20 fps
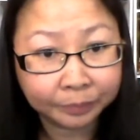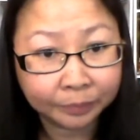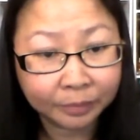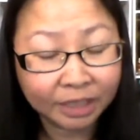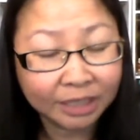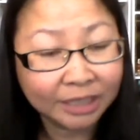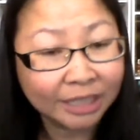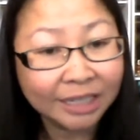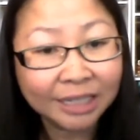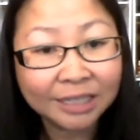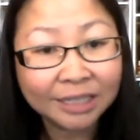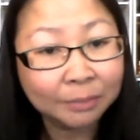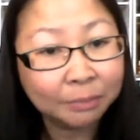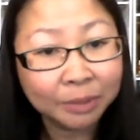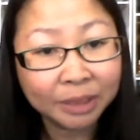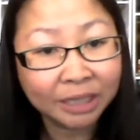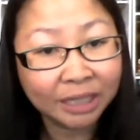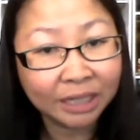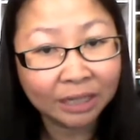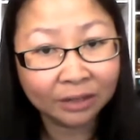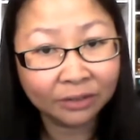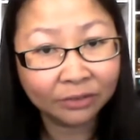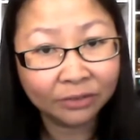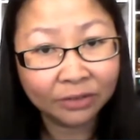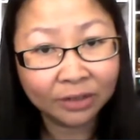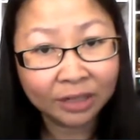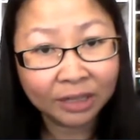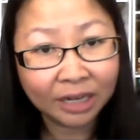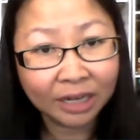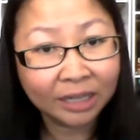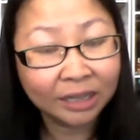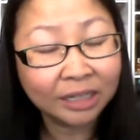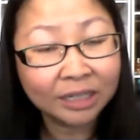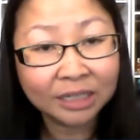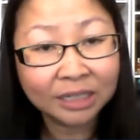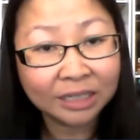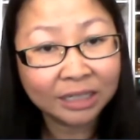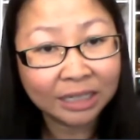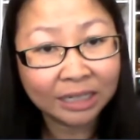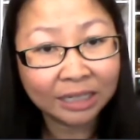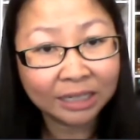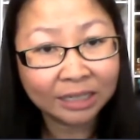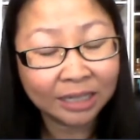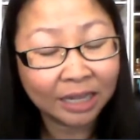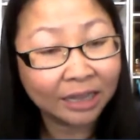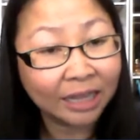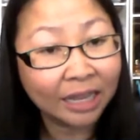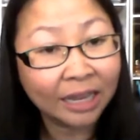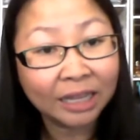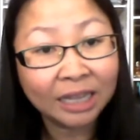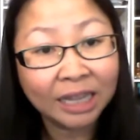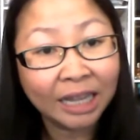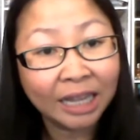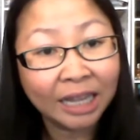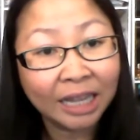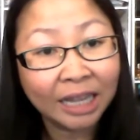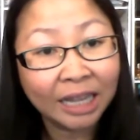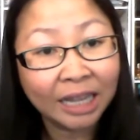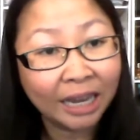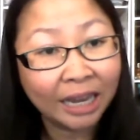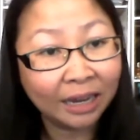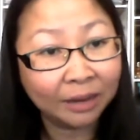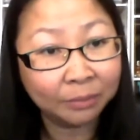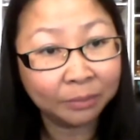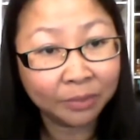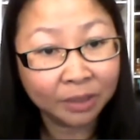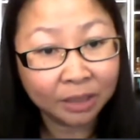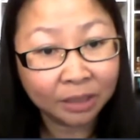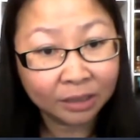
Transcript: because he doesn't believe in the disease that they claim